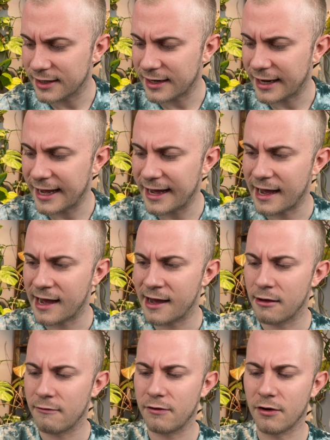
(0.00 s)
I
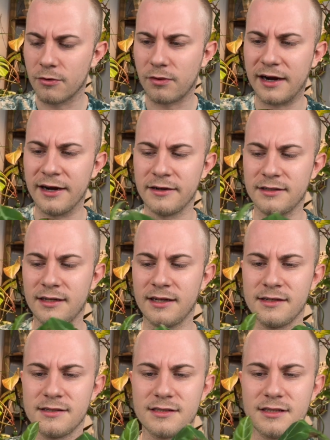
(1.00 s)
have acquired
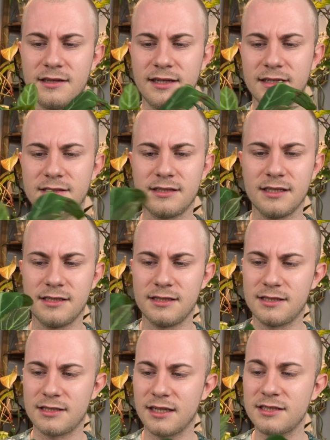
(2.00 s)
is this
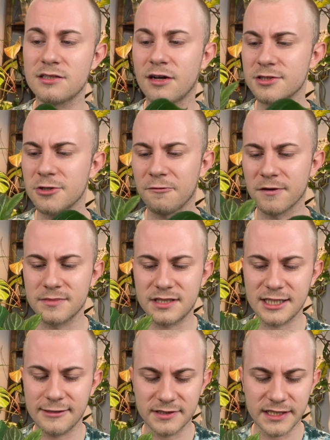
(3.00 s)
is this is also from
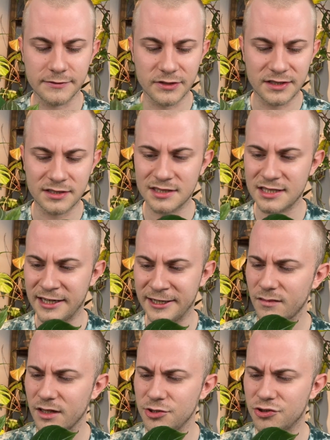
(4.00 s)
Steve's Leaves. This is a
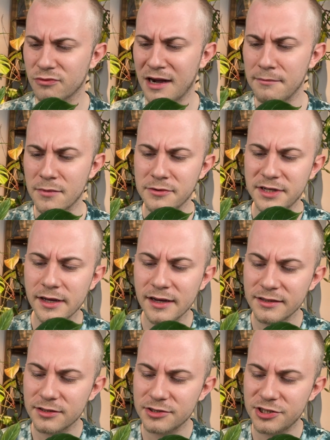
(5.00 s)

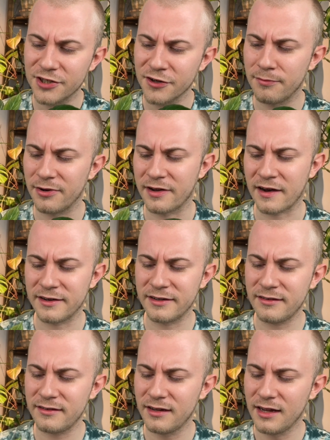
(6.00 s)
Drymonia
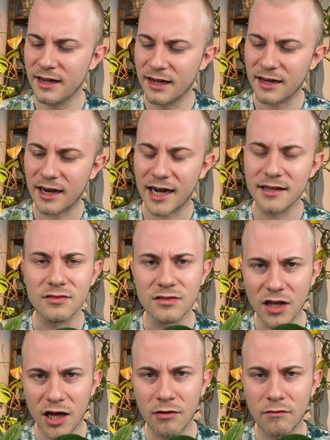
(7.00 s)
chiribogana. I
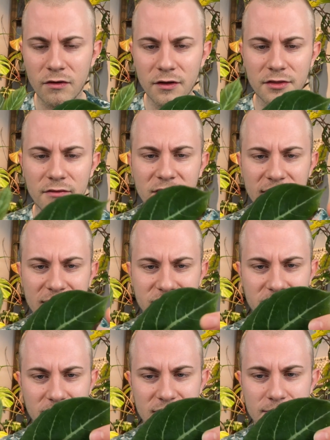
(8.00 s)
love the
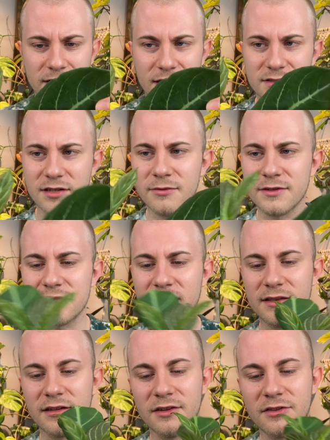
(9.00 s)
venation on this plant. So I will say
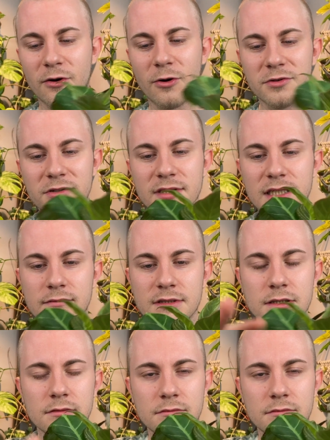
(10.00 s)
the the older leaves,